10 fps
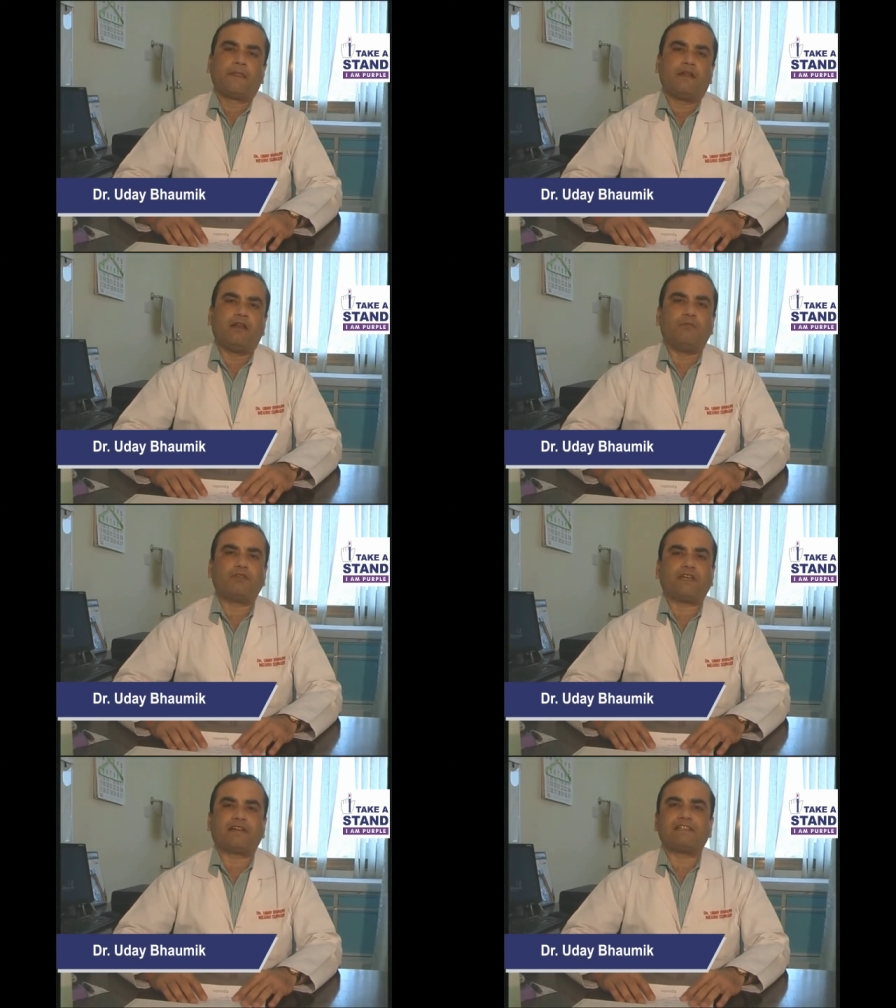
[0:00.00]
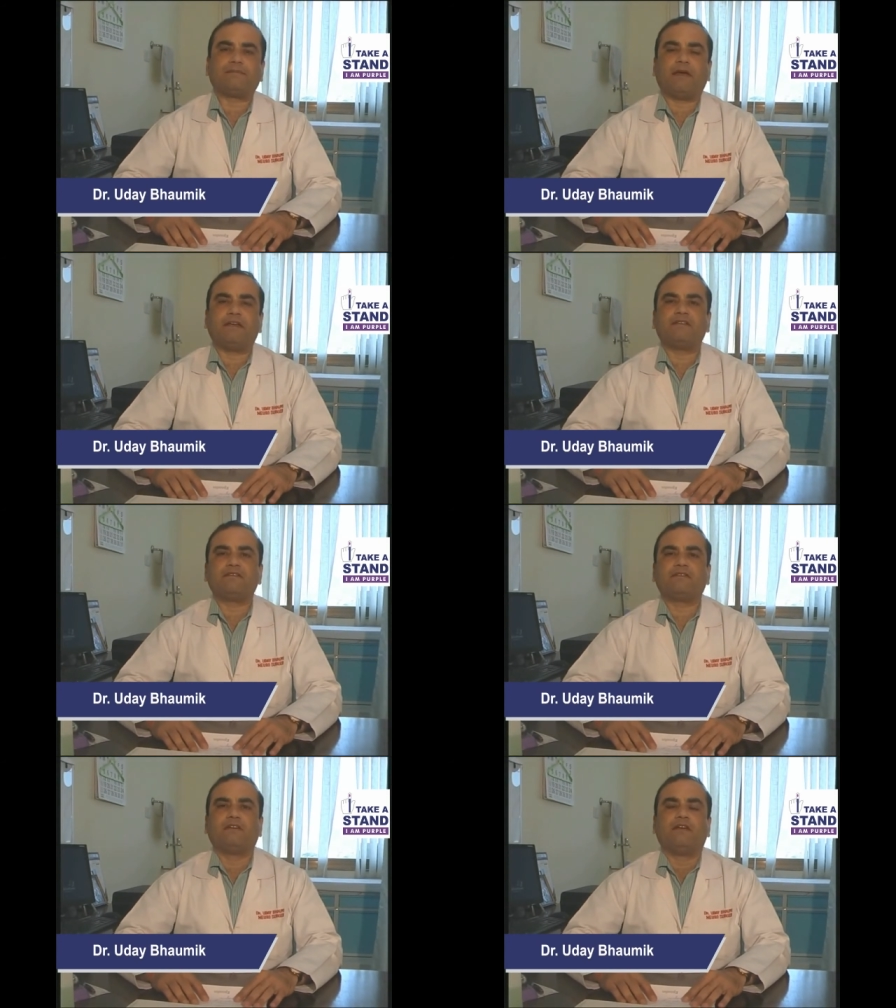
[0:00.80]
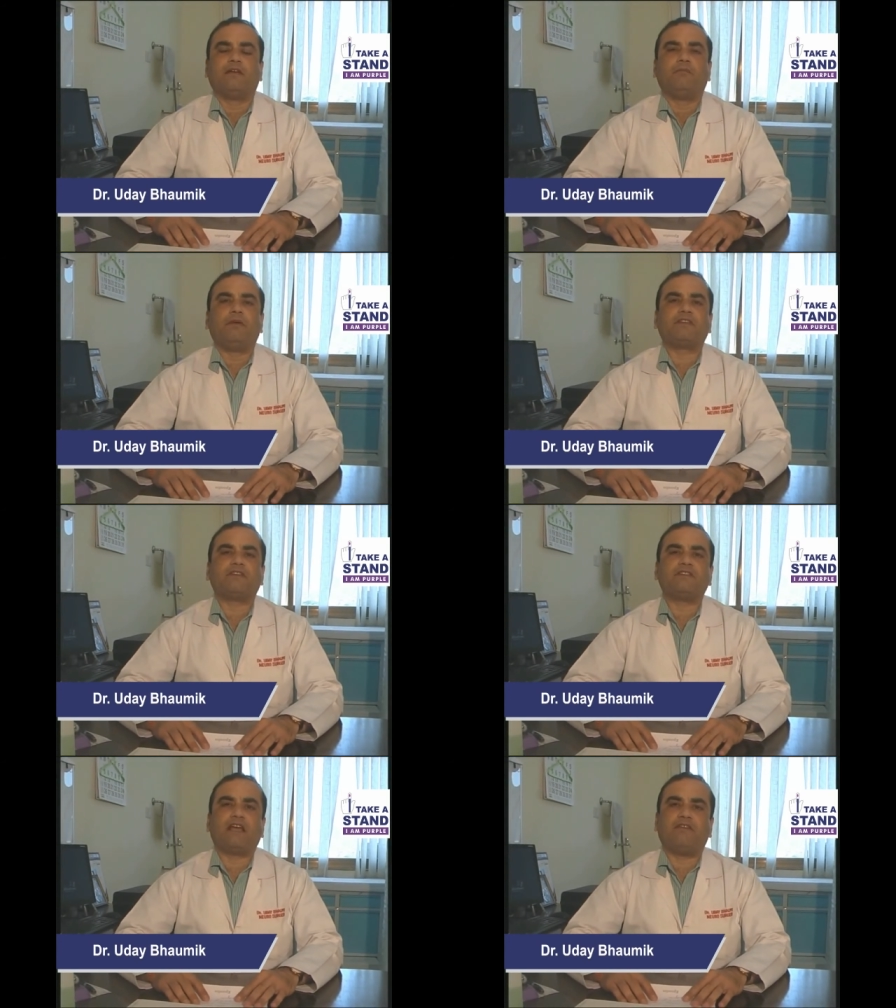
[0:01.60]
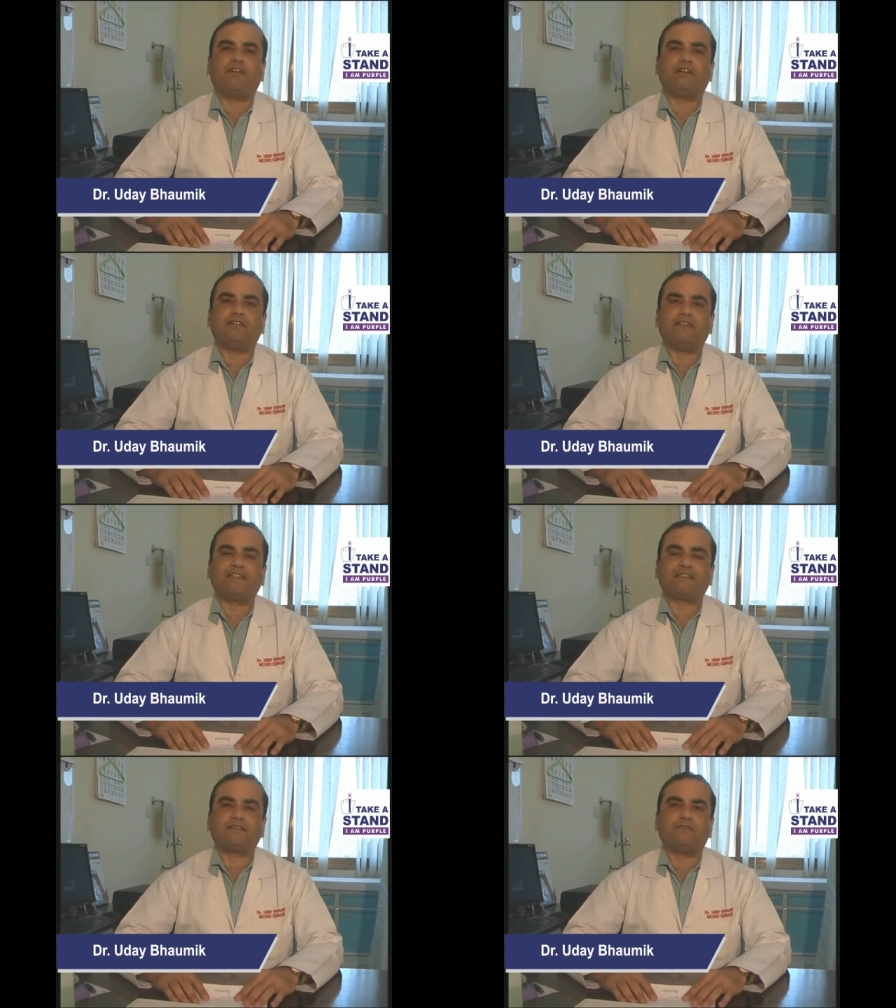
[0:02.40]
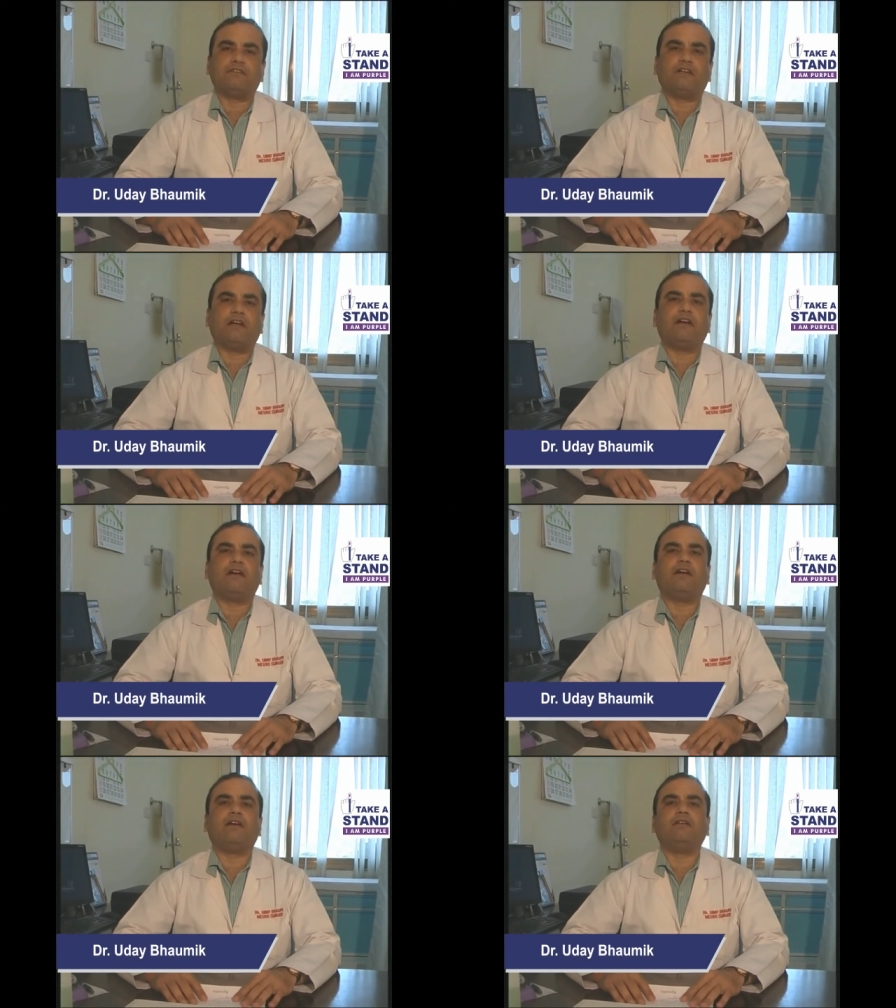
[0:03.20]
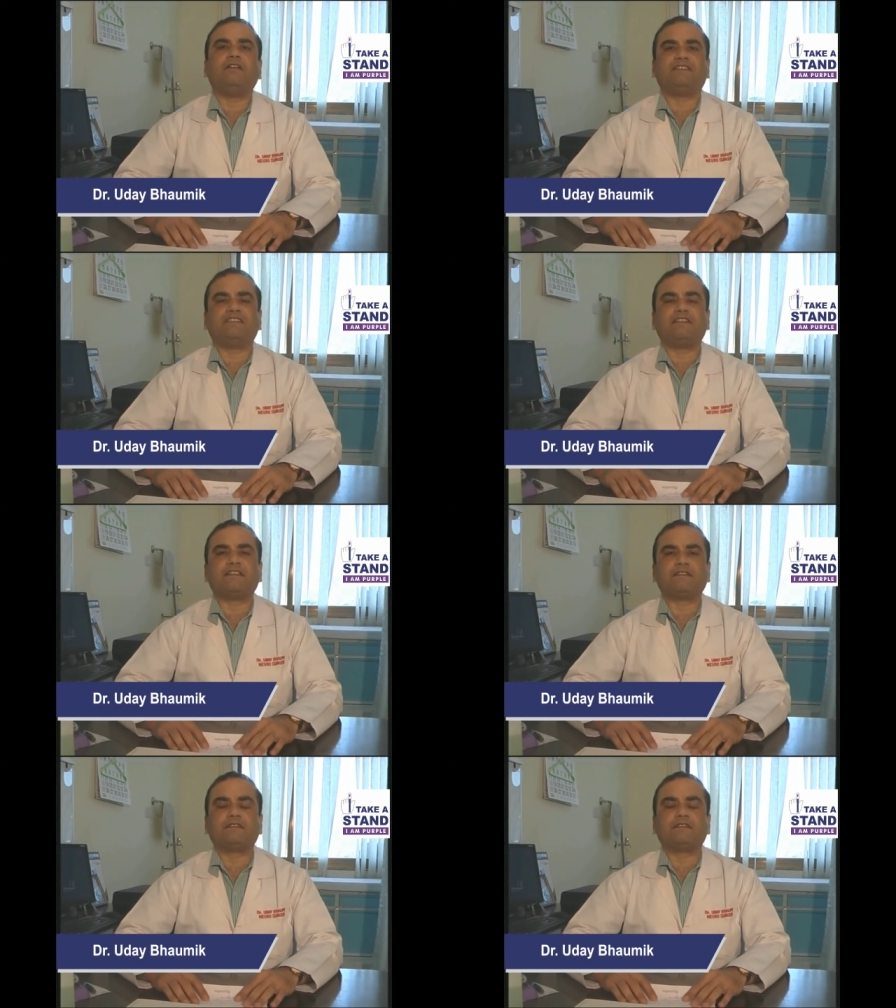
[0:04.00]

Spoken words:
lumbosacral spines, patients having this diseases